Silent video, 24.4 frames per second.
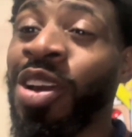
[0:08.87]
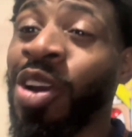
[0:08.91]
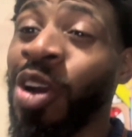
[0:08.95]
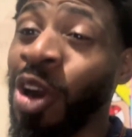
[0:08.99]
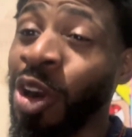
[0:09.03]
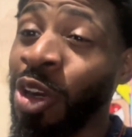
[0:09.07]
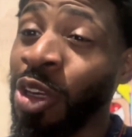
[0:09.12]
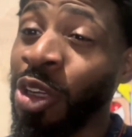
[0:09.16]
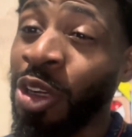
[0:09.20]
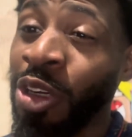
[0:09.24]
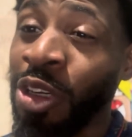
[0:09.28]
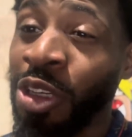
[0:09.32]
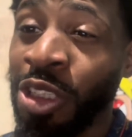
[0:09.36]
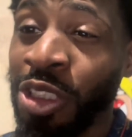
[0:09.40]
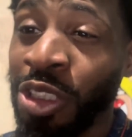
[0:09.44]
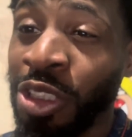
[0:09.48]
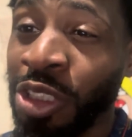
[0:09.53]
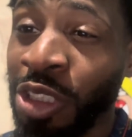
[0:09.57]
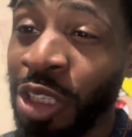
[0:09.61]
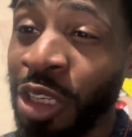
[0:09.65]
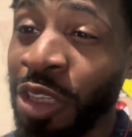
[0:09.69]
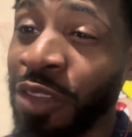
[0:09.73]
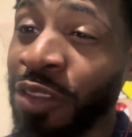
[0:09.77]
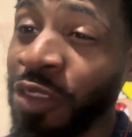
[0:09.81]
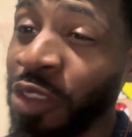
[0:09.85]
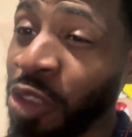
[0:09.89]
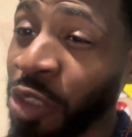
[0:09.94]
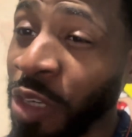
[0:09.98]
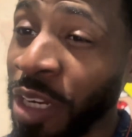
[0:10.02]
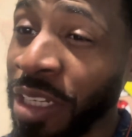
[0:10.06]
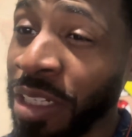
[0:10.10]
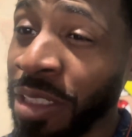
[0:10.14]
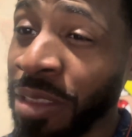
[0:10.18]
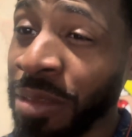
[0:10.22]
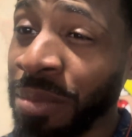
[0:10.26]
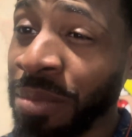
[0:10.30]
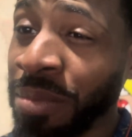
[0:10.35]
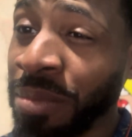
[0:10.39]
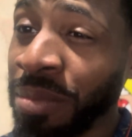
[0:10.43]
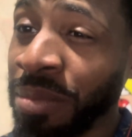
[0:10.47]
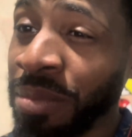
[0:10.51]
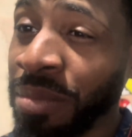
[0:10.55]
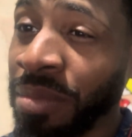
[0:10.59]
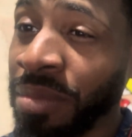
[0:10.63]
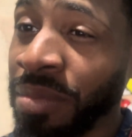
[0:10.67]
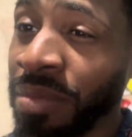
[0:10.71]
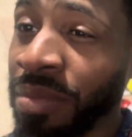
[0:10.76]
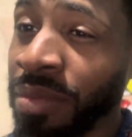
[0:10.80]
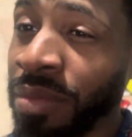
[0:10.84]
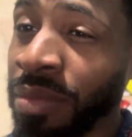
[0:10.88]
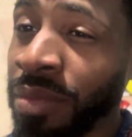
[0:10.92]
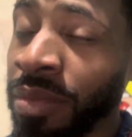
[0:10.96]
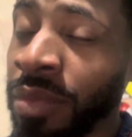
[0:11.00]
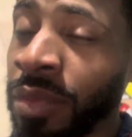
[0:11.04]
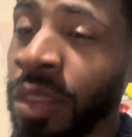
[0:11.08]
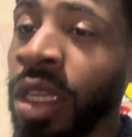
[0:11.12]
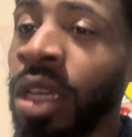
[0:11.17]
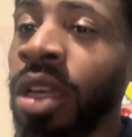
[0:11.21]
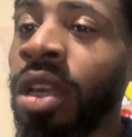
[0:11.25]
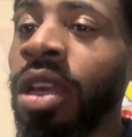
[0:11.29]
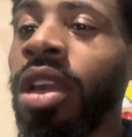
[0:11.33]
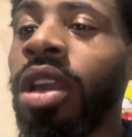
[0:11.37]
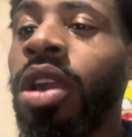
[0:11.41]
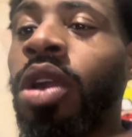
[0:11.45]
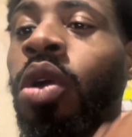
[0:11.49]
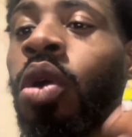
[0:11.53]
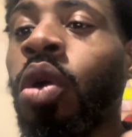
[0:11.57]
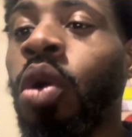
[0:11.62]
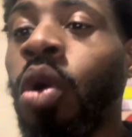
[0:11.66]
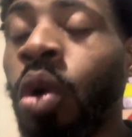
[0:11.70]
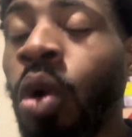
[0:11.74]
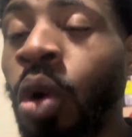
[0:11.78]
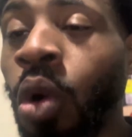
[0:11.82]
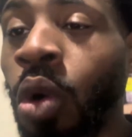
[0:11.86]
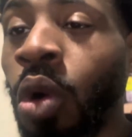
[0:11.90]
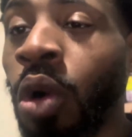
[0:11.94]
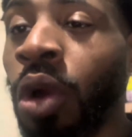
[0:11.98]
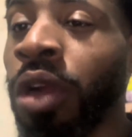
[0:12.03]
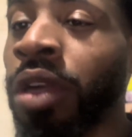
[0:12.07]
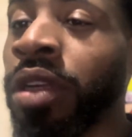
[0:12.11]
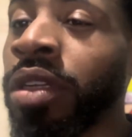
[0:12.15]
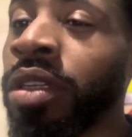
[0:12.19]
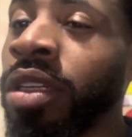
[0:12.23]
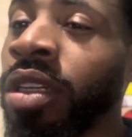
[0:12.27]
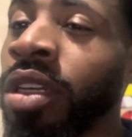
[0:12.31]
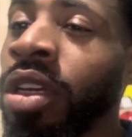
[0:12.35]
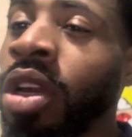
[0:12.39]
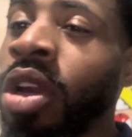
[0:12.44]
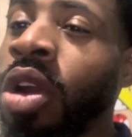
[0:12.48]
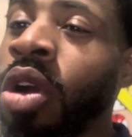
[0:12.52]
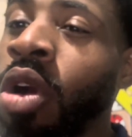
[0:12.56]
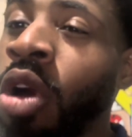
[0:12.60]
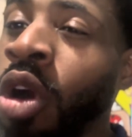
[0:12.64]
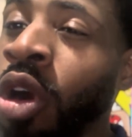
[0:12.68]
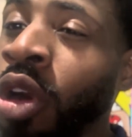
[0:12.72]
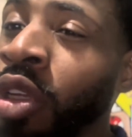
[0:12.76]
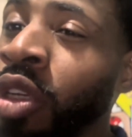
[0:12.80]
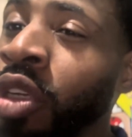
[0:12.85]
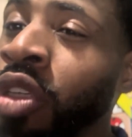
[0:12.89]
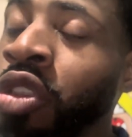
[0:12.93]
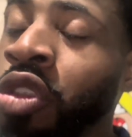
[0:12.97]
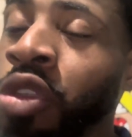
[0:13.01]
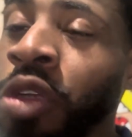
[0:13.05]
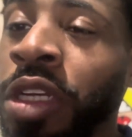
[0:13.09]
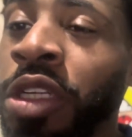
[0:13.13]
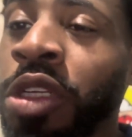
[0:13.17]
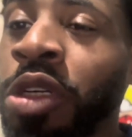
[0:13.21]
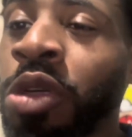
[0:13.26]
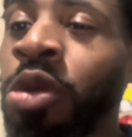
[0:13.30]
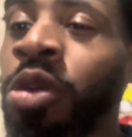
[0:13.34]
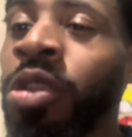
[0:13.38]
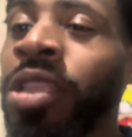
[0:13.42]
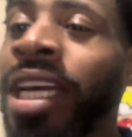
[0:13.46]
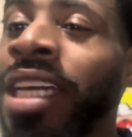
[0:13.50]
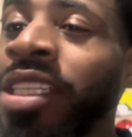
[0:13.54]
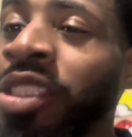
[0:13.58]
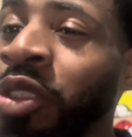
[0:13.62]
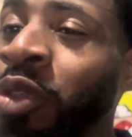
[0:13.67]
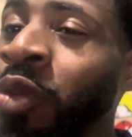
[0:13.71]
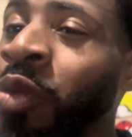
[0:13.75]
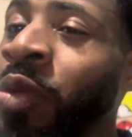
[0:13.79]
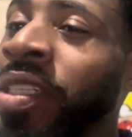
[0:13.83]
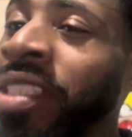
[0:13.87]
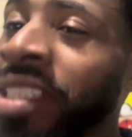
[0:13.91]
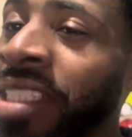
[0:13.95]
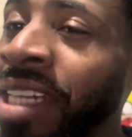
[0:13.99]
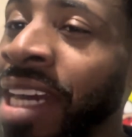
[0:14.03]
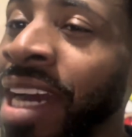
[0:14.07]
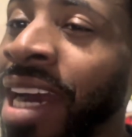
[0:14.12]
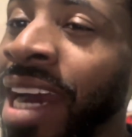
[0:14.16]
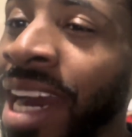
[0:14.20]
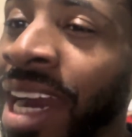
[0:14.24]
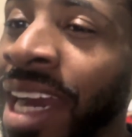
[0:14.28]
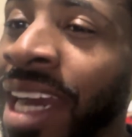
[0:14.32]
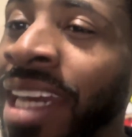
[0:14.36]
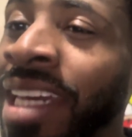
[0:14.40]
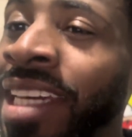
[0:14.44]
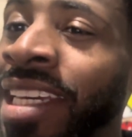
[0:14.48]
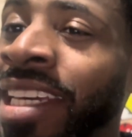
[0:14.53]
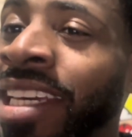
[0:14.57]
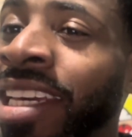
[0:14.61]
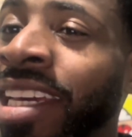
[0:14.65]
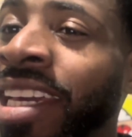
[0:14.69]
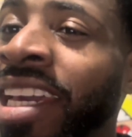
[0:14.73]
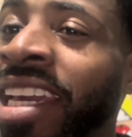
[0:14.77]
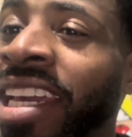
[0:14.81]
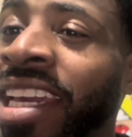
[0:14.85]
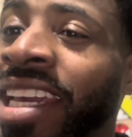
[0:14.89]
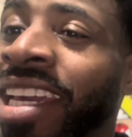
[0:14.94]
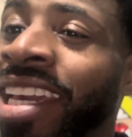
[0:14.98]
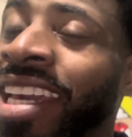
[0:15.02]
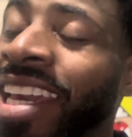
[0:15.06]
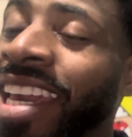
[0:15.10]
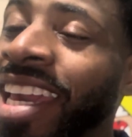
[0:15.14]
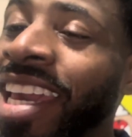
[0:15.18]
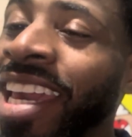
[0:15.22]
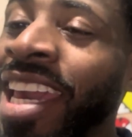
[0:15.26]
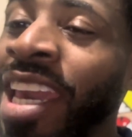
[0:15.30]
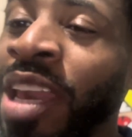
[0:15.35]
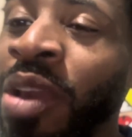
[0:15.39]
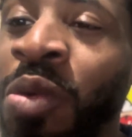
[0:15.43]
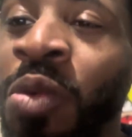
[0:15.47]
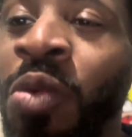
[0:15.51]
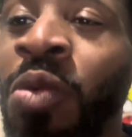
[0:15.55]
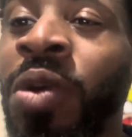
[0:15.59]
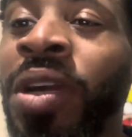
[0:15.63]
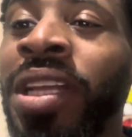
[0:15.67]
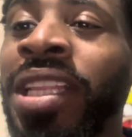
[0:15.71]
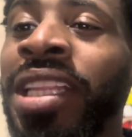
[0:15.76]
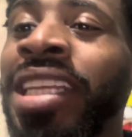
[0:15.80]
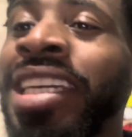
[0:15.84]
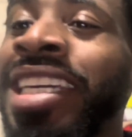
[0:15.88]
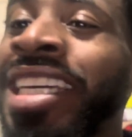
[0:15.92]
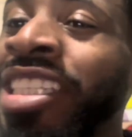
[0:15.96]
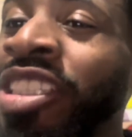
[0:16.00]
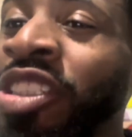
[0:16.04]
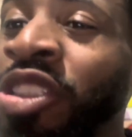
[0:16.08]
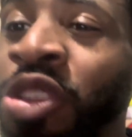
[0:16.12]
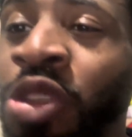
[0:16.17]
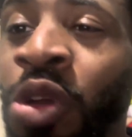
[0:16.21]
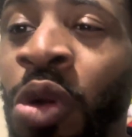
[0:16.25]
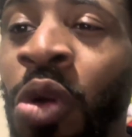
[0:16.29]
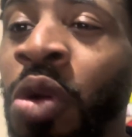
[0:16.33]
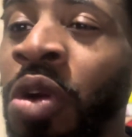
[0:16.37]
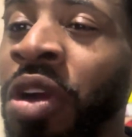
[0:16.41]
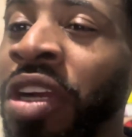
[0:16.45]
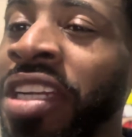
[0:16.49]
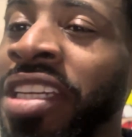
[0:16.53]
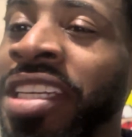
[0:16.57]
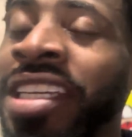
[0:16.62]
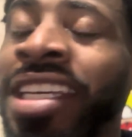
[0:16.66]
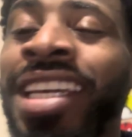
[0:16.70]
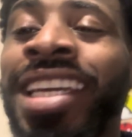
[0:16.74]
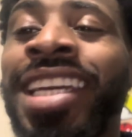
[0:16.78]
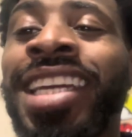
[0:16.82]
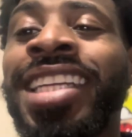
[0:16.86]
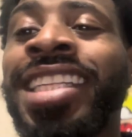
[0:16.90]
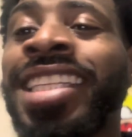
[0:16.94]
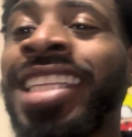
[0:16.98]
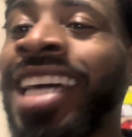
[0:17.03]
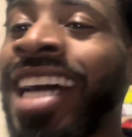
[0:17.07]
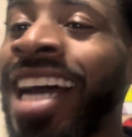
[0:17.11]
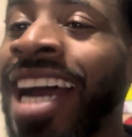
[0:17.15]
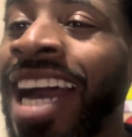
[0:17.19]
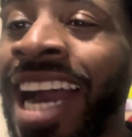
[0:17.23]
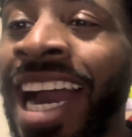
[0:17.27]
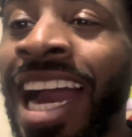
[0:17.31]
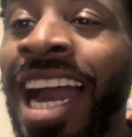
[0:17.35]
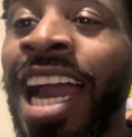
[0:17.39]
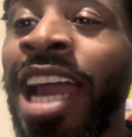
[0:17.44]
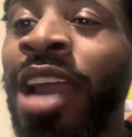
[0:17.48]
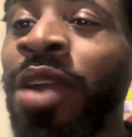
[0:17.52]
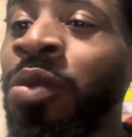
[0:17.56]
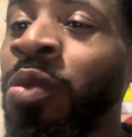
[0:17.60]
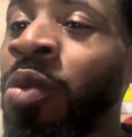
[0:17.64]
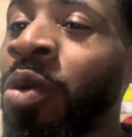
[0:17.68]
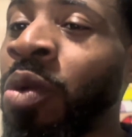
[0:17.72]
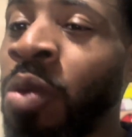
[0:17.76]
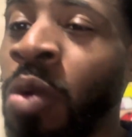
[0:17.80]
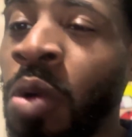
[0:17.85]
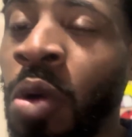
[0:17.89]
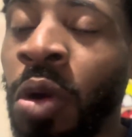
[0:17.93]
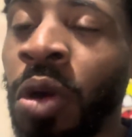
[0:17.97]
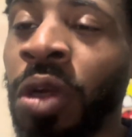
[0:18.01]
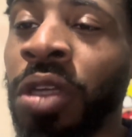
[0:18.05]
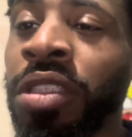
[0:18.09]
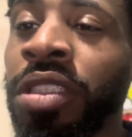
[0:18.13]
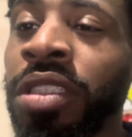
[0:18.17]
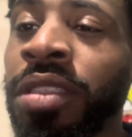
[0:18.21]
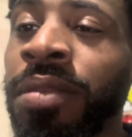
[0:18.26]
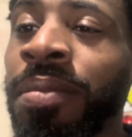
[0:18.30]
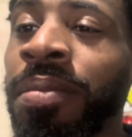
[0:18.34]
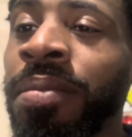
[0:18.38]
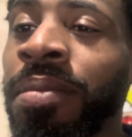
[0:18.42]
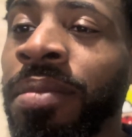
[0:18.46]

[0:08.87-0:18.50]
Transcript: Are you a conservative trader? Or are you a trader who like to risk high and will enjoy the high rewards?